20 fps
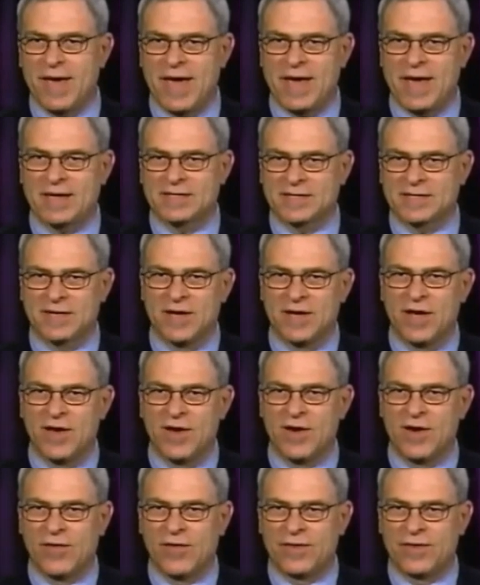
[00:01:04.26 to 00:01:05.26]
battles
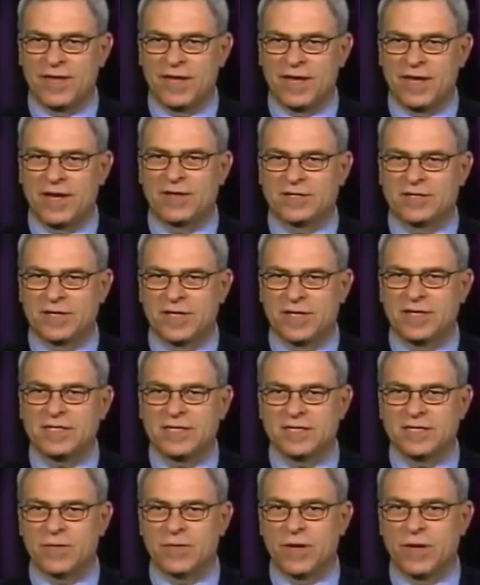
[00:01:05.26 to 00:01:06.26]
over the years. So
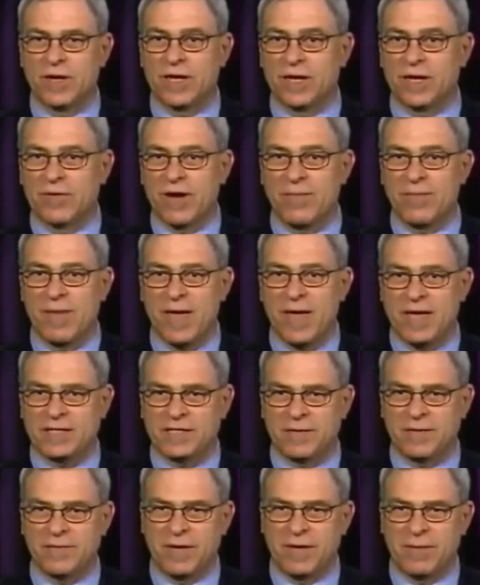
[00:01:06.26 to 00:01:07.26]
this is a really great
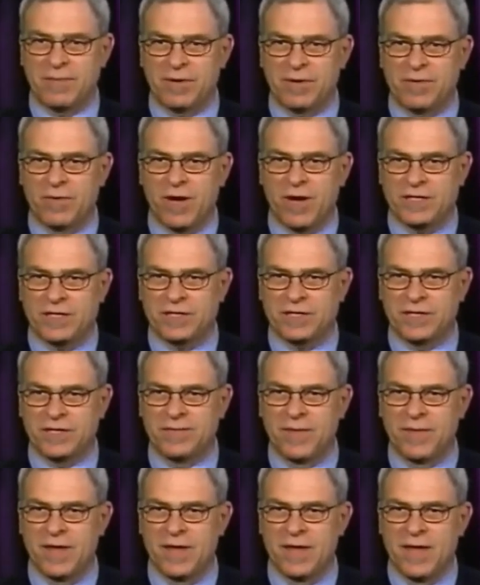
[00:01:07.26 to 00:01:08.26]
matchup people are
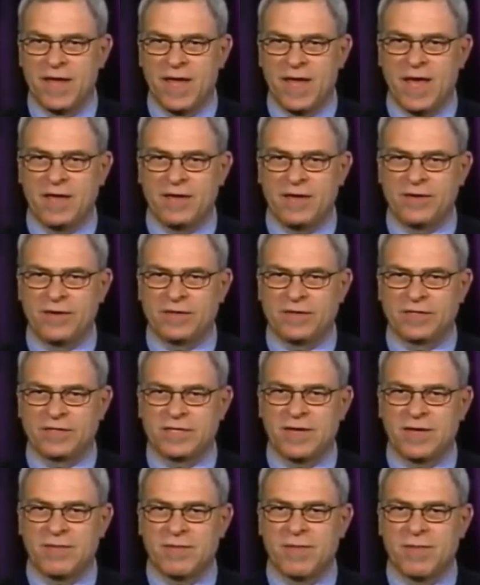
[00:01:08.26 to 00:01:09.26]
watching. And you don't
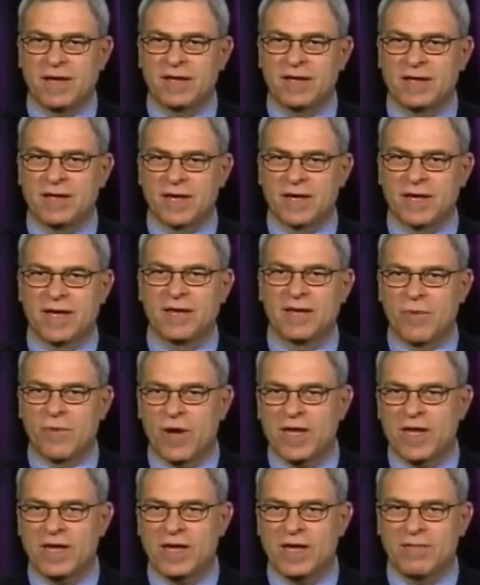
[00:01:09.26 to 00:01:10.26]
see a Michael that can
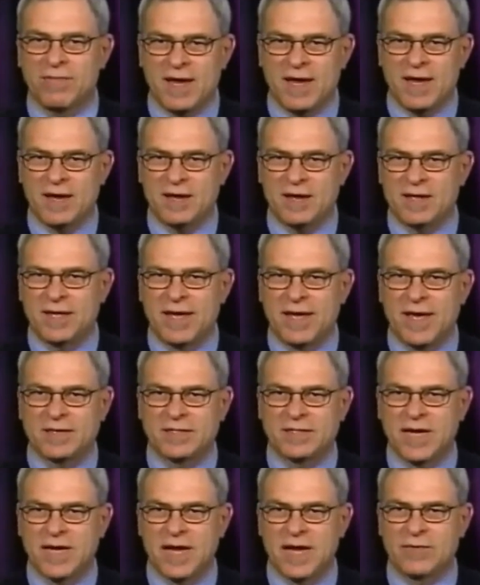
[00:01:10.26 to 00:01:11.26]
break him down on the
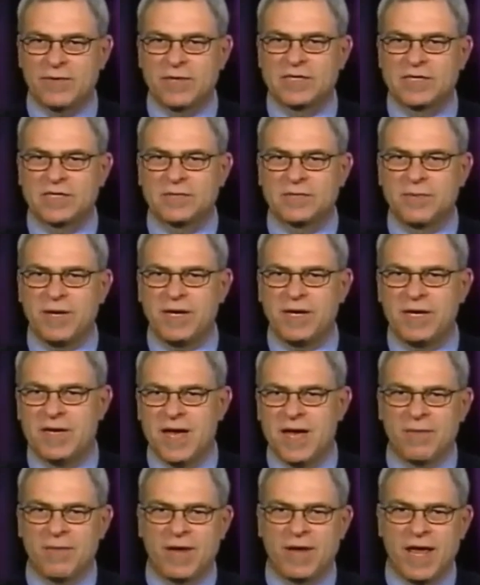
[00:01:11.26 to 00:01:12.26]
outside with his speed
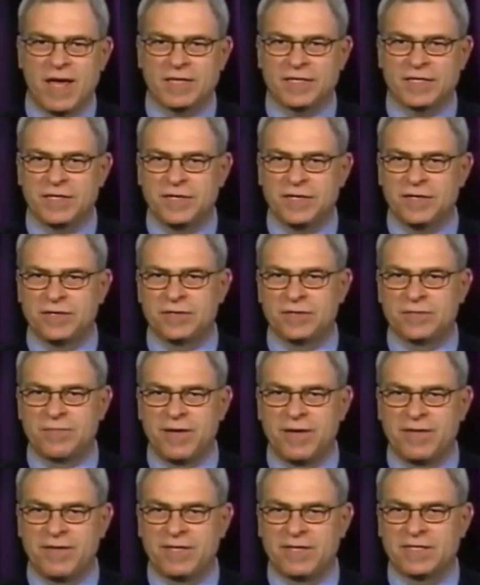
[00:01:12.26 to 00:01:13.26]
now, but has to use
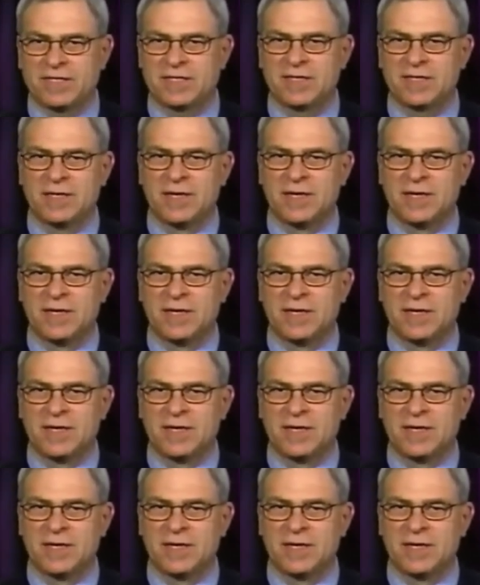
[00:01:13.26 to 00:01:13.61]
pivots,